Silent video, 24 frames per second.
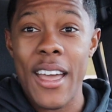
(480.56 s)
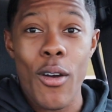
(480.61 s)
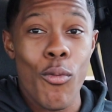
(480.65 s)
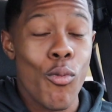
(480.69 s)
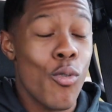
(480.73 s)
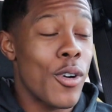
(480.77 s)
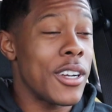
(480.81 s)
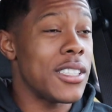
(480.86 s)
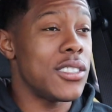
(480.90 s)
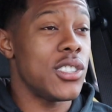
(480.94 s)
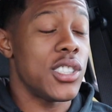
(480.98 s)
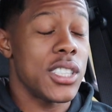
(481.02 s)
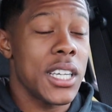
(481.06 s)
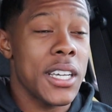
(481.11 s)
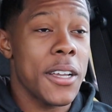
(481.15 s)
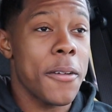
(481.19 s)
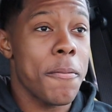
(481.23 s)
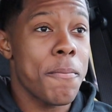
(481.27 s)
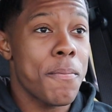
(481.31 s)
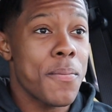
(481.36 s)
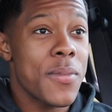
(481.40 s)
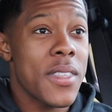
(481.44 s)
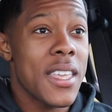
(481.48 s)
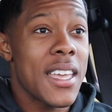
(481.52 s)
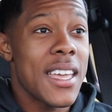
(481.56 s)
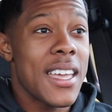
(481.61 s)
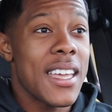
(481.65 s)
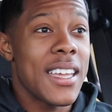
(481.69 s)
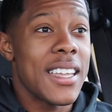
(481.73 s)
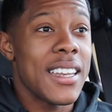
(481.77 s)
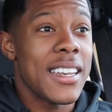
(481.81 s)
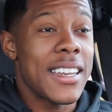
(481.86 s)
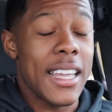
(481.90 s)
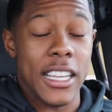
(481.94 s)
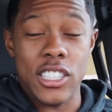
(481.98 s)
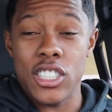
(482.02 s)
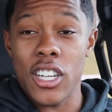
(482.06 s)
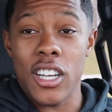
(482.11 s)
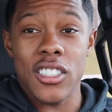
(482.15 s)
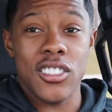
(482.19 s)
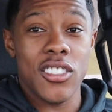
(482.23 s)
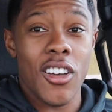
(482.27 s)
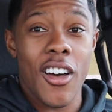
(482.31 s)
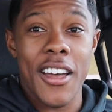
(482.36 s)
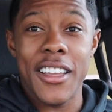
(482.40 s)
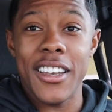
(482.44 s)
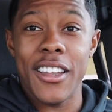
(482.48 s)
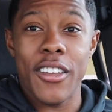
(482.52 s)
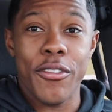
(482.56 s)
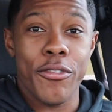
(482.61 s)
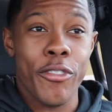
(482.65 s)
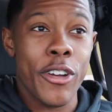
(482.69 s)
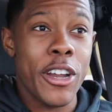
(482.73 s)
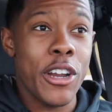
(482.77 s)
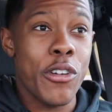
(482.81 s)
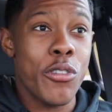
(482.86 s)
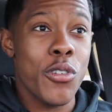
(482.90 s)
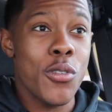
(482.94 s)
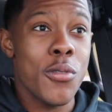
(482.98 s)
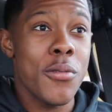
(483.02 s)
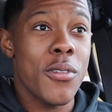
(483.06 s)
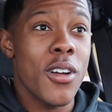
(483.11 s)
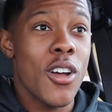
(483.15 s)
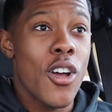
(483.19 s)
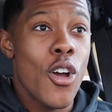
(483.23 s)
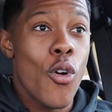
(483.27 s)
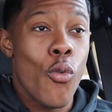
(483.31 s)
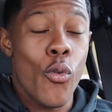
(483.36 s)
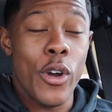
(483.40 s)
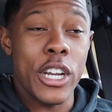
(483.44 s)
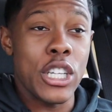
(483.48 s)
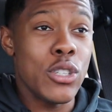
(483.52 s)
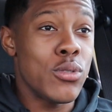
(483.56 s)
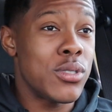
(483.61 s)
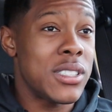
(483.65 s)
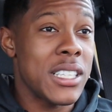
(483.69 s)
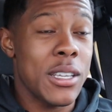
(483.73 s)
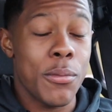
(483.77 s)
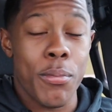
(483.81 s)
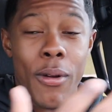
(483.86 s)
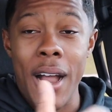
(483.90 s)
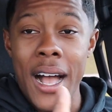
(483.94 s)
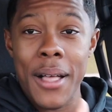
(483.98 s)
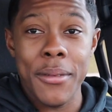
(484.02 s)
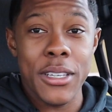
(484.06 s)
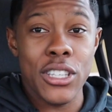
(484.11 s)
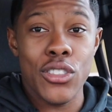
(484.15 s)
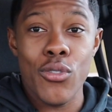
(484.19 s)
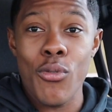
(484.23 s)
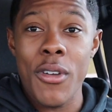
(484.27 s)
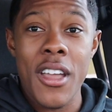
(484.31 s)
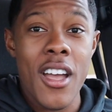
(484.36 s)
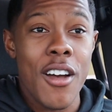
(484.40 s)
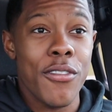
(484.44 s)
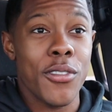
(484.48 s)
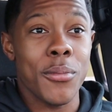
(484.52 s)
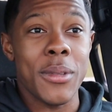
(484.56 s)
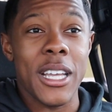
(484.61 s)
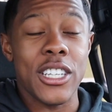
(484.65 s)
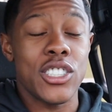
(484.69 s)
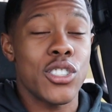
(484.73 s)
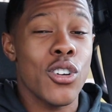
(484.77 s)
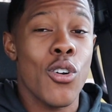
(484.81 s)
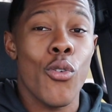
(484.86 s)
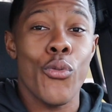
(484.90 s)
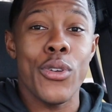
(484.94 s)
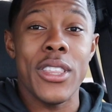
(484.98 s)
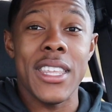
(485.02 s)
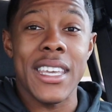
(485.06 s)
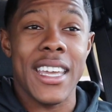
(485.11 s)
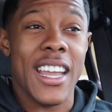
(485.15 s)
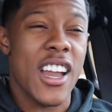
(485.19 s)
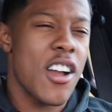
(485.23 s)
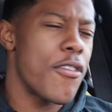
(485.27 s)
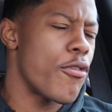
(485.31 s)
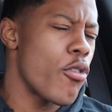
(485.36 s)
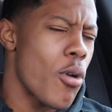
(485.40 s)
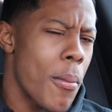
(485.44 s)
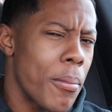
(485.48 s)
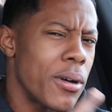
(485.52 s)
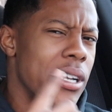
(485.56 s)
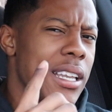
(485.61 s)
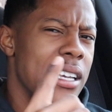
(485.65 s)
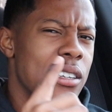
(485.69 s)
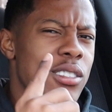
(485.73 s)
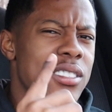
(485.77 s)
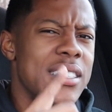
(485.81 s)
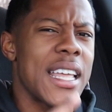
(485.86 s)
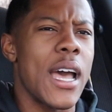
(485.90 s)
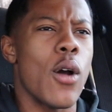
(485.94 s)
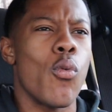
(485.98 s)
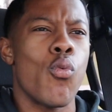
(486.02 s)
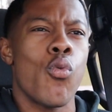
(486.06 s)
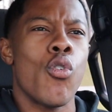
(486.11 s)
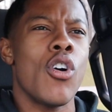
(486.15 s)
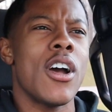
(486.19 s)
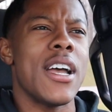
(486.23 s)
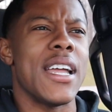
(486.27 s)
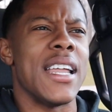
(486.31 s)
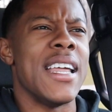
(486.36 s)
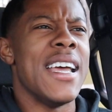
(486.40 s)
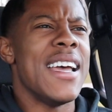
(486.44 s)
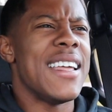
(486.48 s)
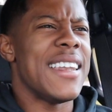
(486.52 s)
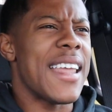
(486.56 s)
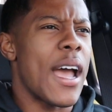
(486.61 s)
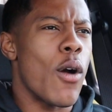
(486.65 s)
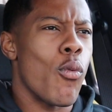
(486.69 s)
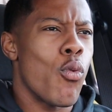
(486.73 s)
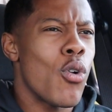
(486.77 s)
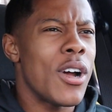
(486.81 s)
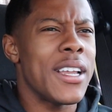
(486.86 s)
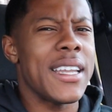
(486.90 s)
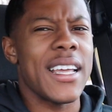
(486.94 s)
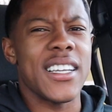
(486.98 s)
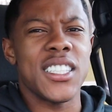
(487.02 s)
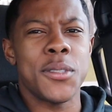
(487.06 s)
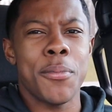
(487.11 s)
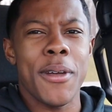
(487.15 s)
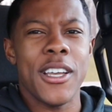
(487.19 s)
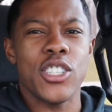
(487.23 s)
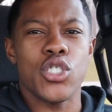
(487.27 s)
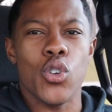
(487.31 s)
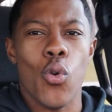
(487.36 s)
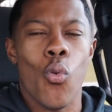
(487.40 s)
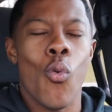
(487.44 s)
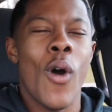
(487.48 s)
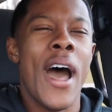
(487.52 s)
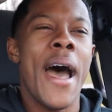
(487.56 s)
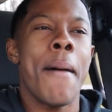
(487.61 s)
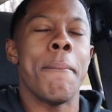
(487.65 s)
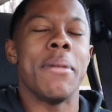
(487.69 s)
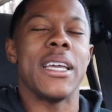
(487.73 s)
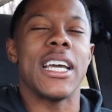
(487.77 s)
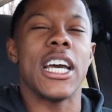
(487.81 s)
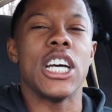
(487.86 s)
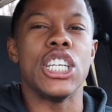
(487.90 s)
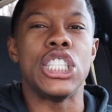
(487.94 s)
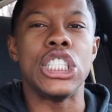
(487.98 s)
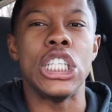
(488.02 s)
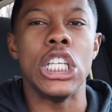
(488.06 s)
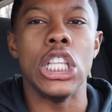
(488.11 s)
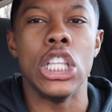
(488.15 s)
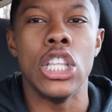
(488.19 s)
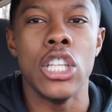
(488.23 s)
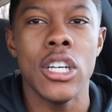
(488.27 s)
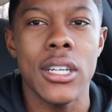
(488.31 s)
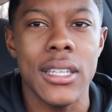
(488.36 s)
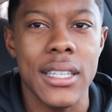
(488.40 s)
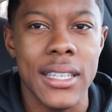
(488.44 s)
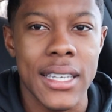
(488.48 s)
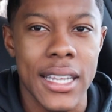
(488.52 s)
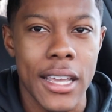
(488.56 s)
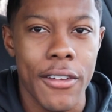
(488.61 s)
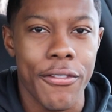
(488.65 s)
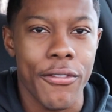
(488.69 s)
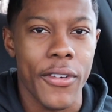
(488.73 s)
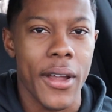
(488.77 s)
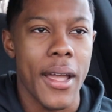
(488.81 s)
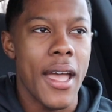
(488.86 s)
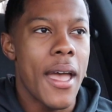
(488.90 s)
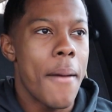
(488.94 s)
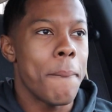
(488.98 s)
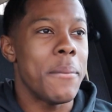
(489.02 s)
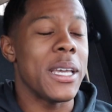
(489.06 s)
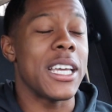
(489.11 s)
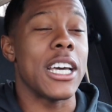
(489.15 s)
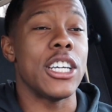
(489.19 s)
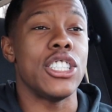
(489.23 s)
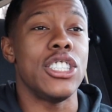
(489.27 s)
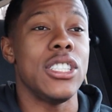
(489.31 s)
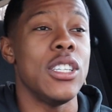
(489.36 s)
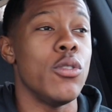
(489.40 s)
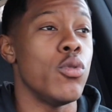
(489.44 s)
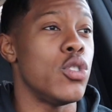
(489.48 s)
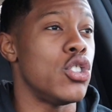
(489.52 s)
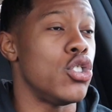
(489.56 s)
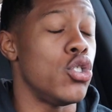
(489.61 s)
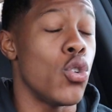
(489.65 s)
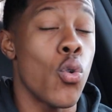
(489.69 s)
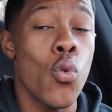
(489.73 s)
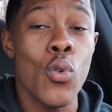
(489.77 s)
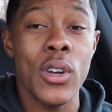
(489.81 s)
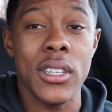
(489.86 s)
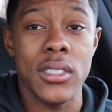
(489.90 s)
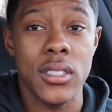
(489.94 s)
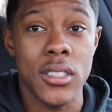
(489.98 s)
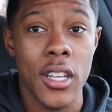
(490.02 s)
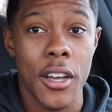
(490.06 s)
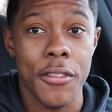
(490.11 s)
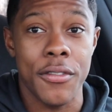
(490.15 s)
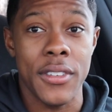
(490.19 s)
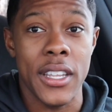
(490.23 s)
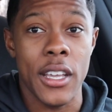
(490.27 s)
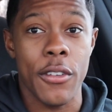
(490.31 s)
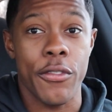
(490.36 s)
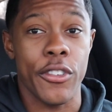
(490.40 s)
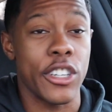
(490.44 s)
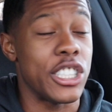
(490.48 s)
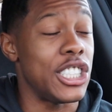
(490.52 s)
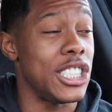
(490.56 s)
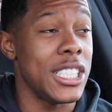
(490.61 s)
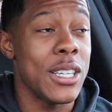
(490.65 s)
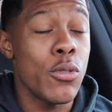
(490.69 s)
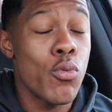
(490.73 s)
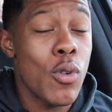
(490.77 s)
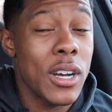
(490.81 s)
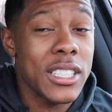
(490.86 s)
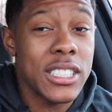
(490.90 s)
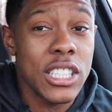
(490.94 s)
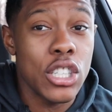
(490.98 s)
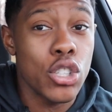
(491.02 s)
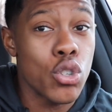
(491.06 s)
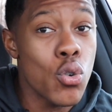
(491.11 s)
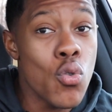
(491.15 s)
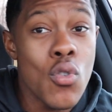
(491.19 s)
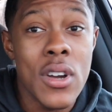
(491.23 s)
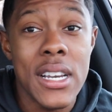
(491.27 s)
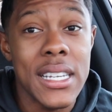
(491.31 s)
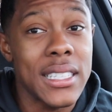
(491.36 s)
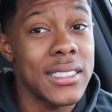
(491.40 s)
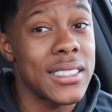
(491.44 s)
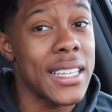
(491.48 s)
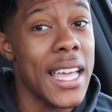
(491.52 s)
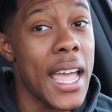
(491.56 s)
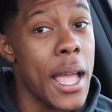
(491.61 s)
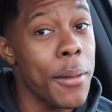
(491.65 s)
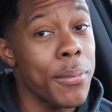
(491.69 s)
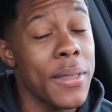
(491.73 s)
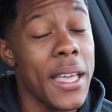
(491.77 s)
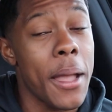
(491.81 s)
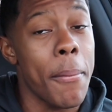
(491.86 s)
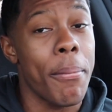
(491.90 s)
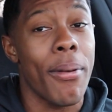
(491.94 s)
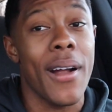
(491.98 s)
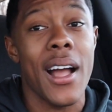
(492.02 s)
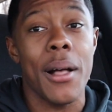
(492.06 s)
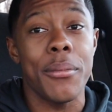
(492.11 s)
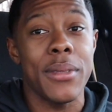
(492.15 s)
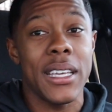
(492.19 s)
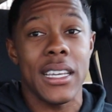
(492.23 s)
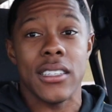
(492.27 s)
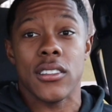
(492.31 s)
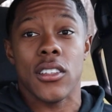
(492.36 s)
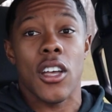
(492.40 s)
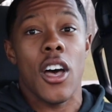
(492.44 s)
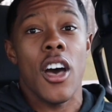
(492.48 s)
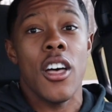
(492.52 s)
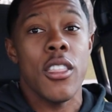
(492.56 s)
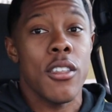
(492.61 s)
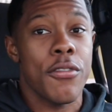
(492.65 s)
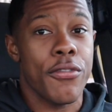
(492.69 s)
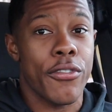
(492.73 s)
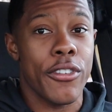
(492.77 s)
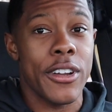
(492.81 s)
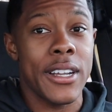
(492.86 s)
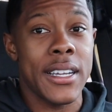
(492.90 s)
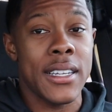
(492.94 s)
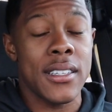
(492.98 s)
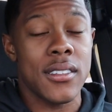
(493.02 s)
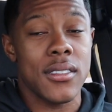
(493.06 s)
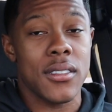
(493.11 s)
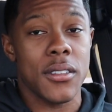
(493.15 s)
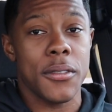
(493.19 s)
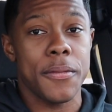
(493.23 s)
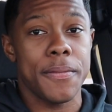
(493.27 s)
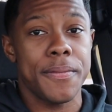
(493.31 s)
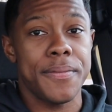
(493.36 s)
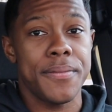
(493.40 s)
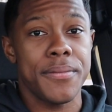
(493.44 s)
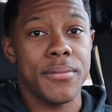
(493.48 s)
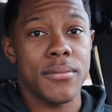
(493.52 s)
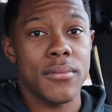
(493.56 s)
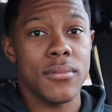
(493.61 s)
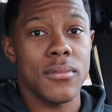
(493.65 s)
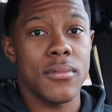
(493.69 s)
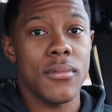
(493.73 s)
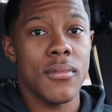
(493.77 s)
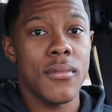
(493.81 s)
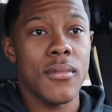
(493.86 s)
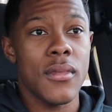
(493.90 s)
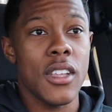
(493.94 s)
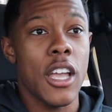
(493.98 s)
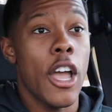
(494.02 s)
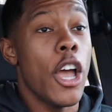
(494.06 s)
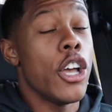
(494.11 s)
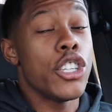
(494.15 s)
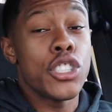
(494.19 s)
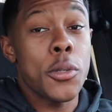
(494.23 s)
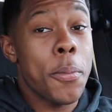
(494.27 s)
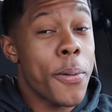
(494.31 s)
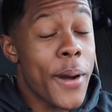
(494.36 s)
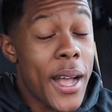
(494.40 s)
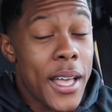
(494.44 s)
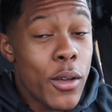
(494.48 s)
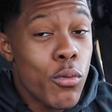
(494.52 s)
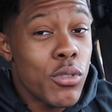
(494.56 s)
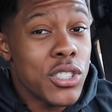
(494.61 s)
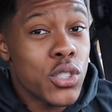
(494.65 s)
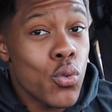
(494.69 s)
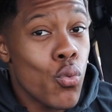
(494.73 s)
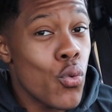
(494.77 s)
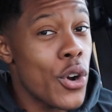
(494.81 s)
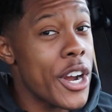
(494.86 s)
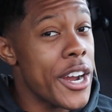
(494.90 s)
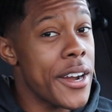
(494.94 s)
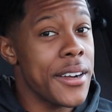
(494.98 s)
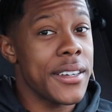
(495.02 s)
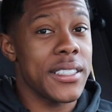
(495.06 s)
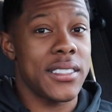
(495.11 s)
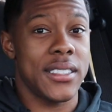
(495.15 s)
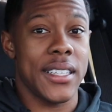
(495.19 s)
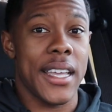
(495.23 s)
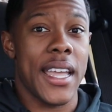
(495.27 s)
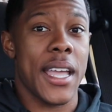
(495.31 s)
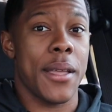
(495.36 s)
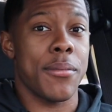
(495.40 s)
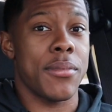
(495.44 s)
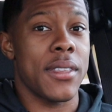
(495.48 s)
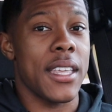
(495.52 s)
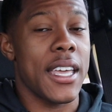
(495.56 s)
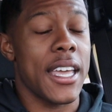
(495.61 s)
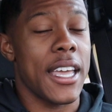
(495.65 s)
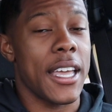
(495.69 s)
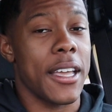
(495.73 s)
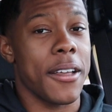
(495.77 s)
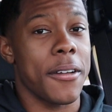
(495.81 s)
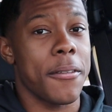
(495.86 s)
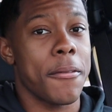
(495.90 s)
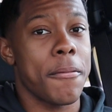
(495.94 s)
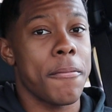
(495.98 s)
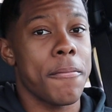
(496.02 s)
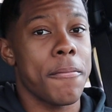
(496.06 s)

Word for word: that one chick that y'all saw in the friend group? Where you see probably three of them that you don't really care for, but there's that one, that one that's special. Why? Because she looked different, because she was doing stuff different. She wasn't doing the same thing probably as the other friends. She probably wasn't wearing the same thing.